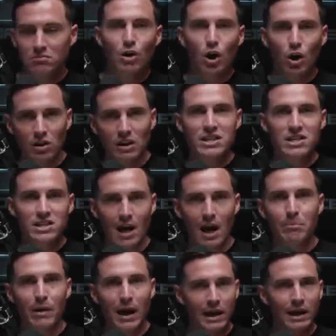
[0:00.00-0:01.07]
early
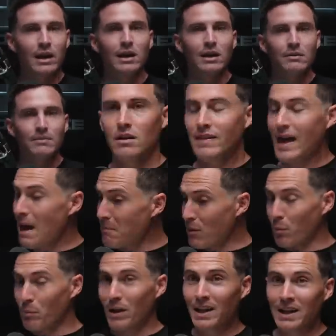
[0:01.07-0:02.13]
step, I get it. That
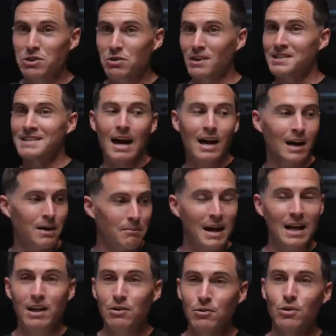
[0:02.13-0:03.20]
mobility drill is not going to
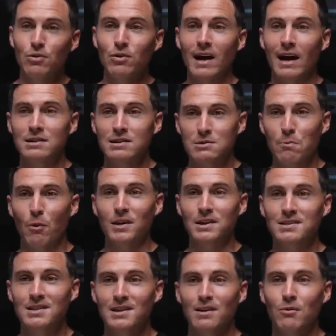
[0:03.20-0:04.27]
make you do that in
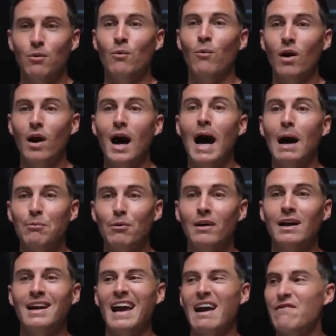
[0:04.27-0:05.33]
sports. When we're
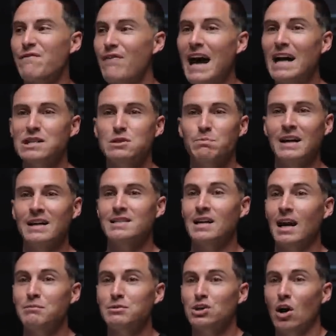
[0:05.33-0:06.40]
operating at fast speeds,
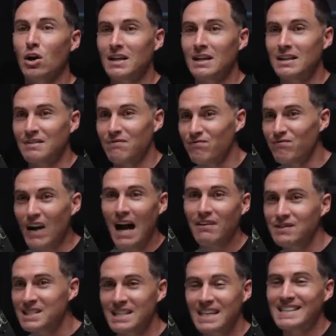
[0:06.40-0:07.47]
and I'm talking
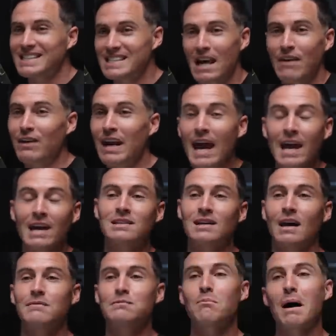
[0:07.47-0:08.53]
5, 6, 7, 8
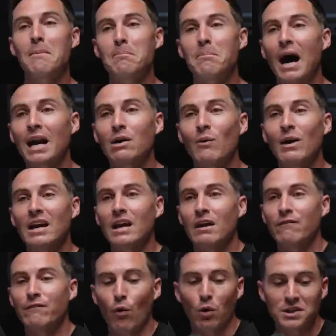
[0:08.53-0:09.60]
times my body weight
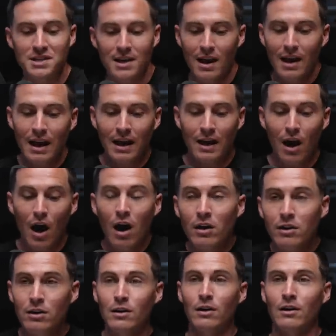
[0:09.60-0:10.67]
in force in
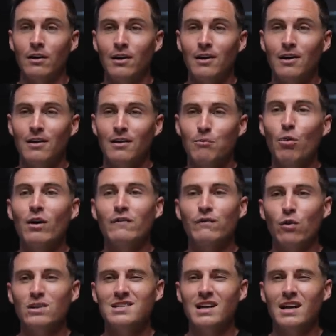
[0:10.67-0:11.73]
under
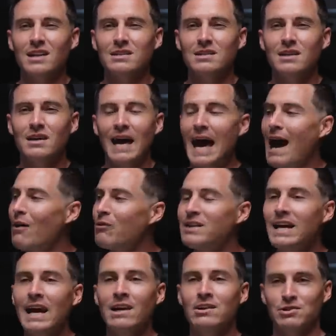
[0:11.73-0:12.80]
0.4 seconds, how
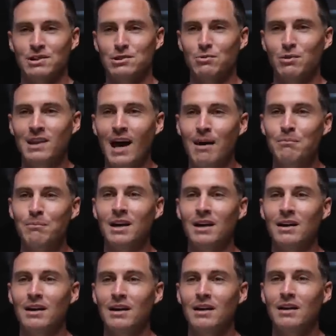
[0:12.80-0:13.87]
dangerous would that be